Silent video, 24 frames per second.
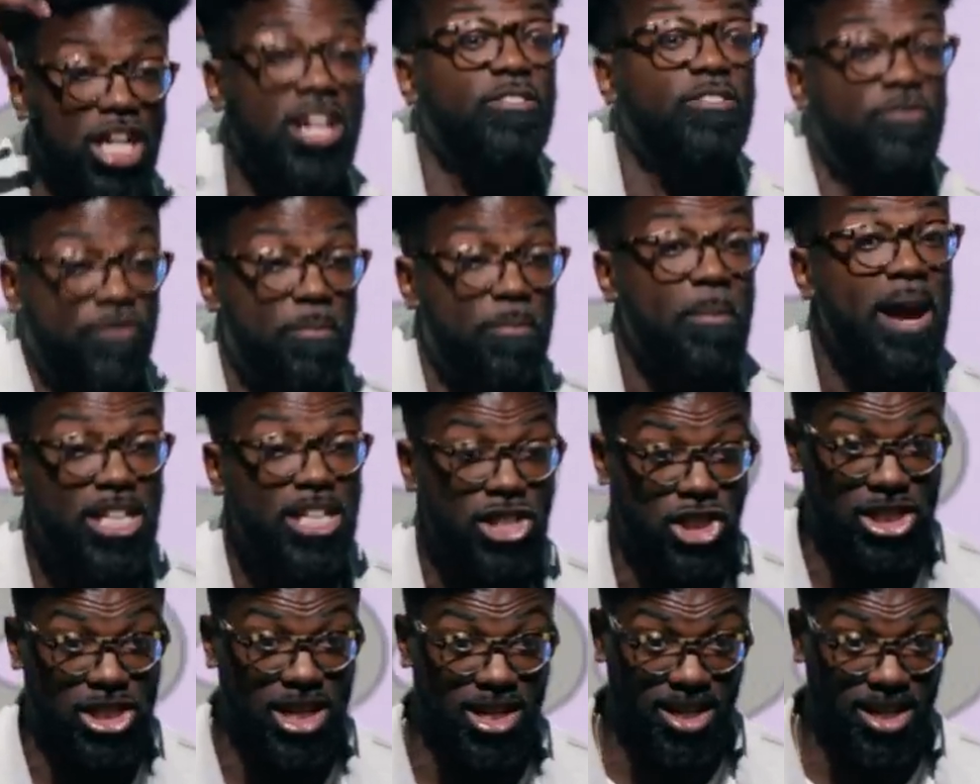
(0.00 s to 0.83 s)

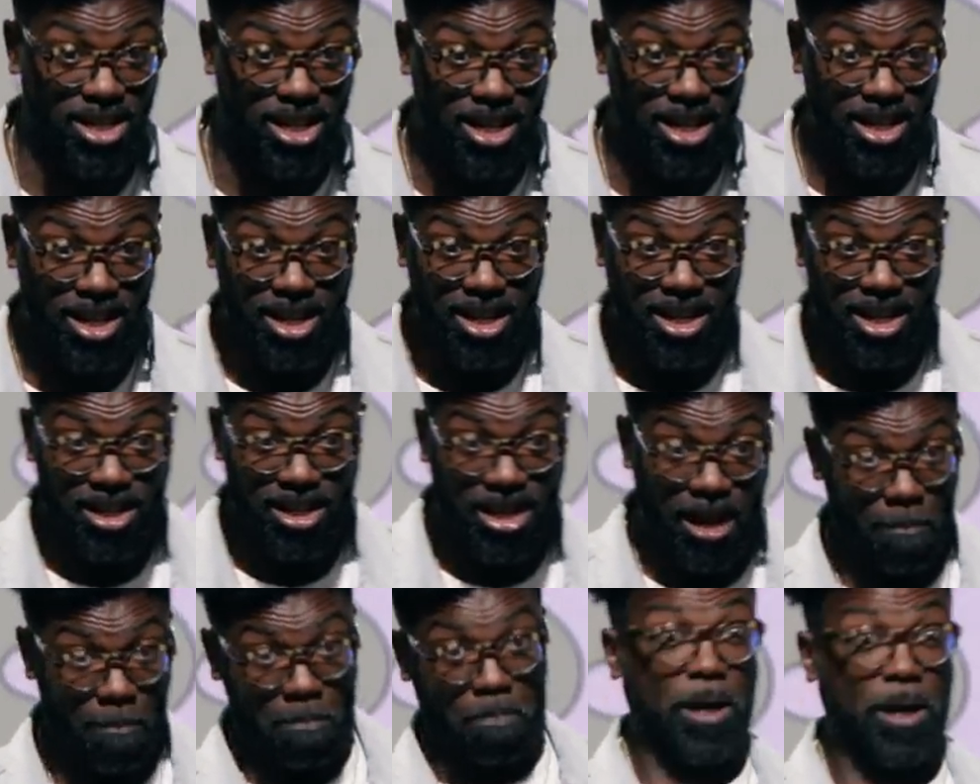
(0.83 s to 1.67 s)
information
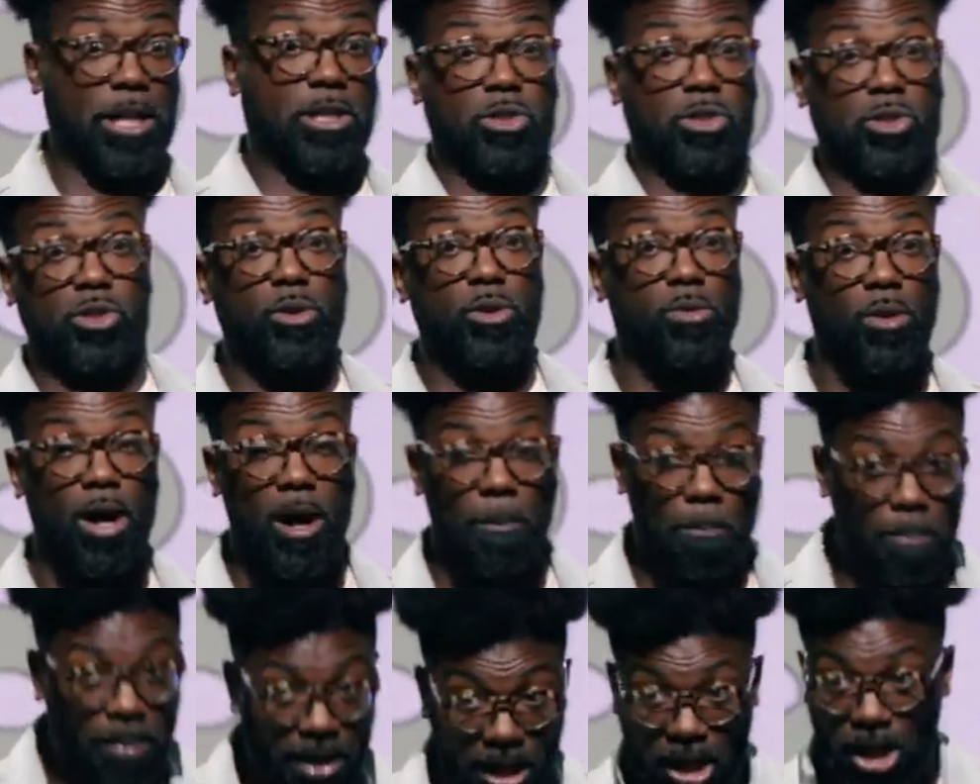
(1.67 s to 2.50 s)
that picks you
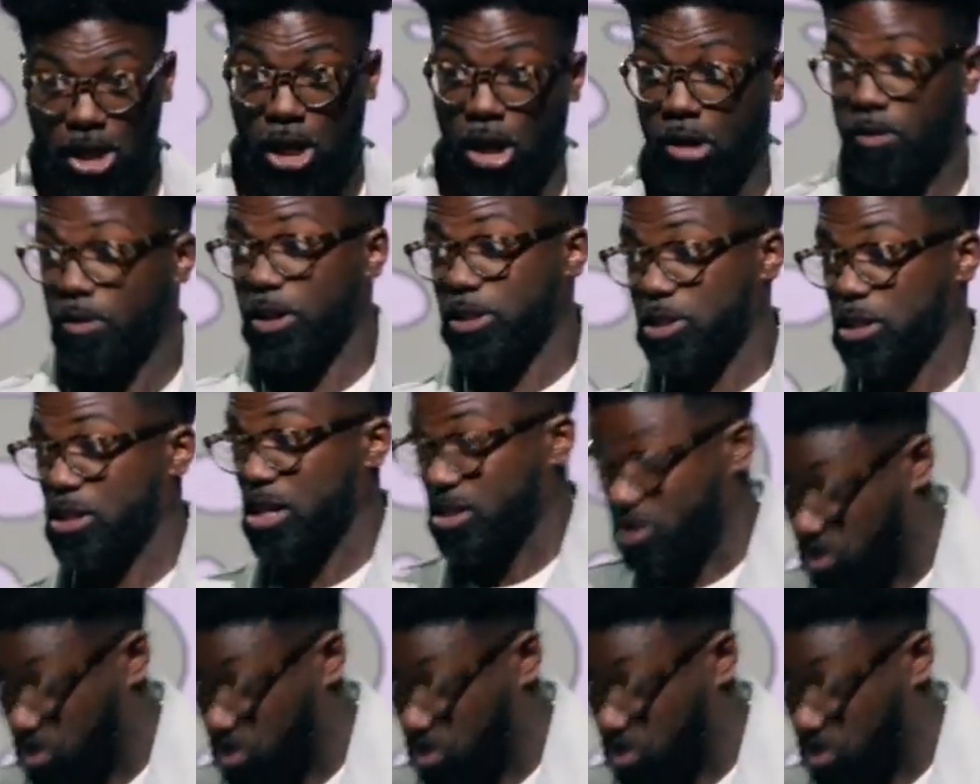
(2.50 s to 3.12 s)
up and encourages you and